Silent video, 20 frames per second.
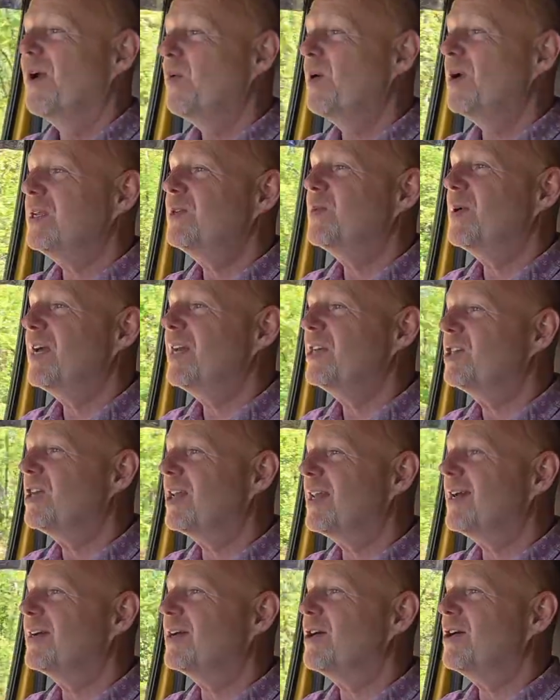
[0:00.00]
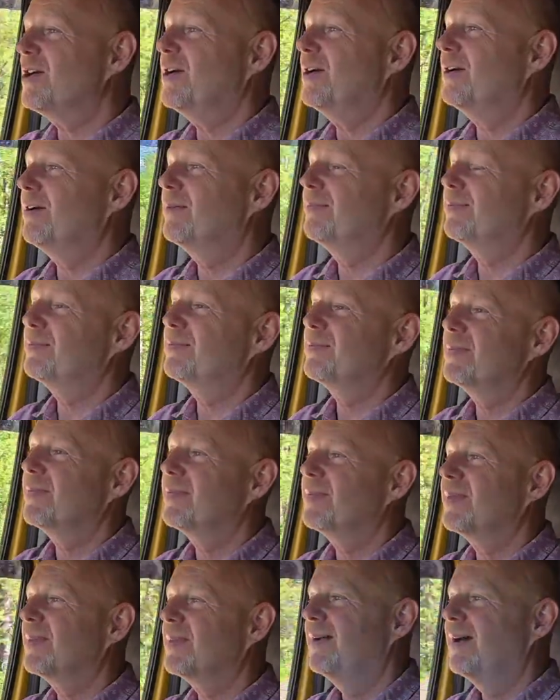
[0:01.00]
Which way shall I go?
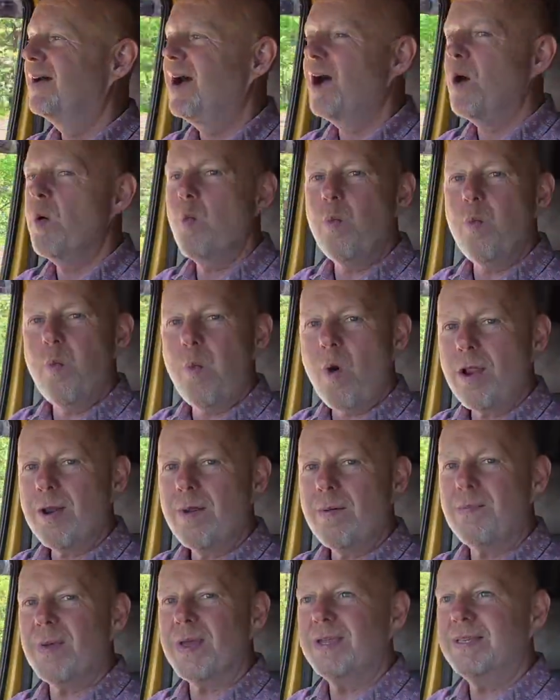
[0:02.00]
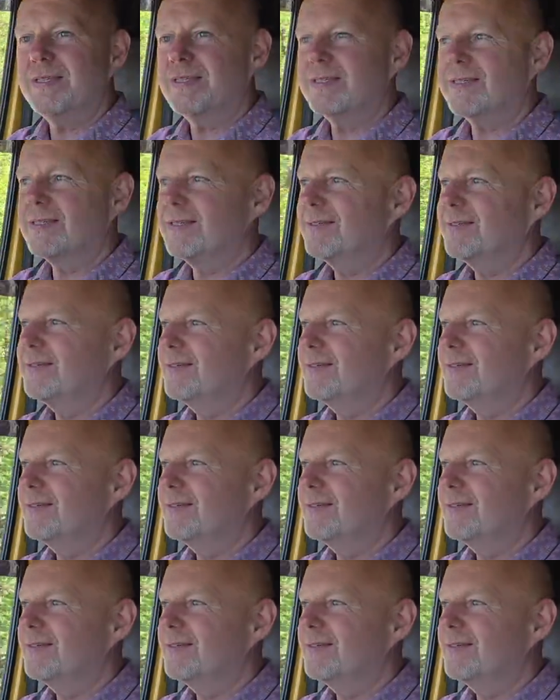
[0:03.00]
And what a beast.